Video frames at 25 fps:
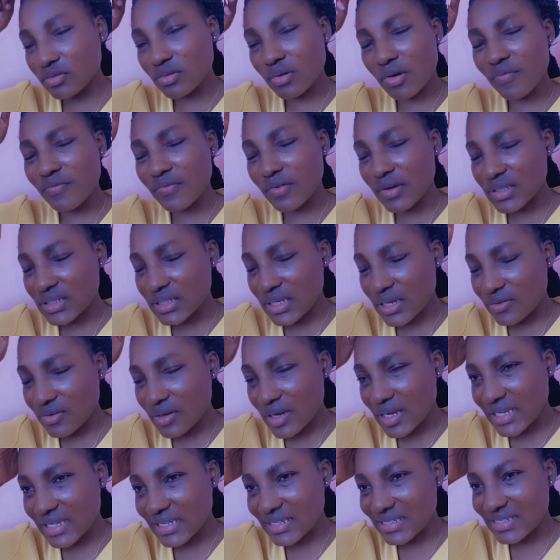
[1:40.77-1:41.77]
Of course I know
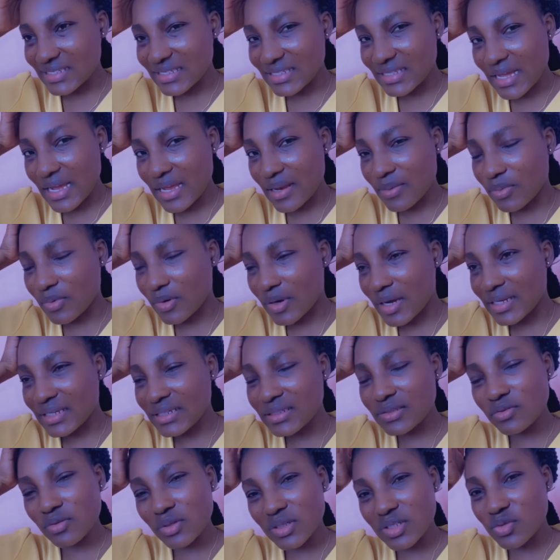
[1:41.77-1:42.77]
I can style, but I
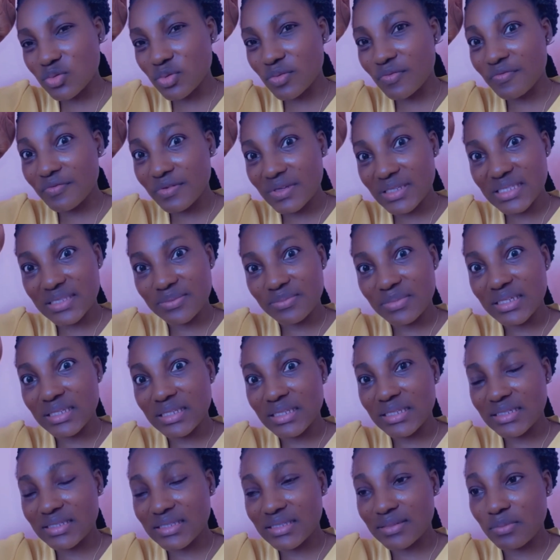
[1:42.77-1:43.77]
didn't know it would fit me
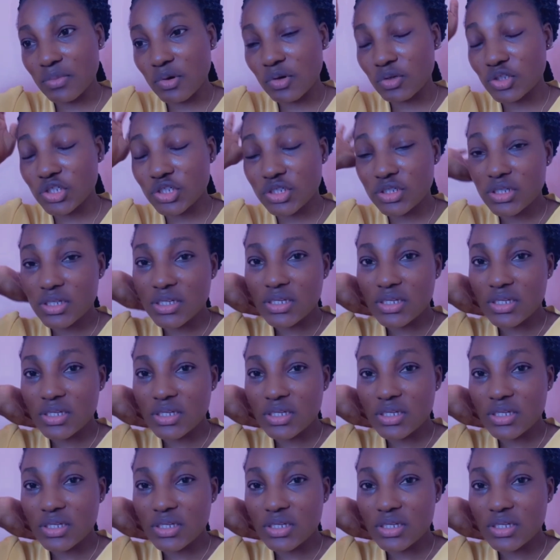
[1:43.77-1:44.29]
this much.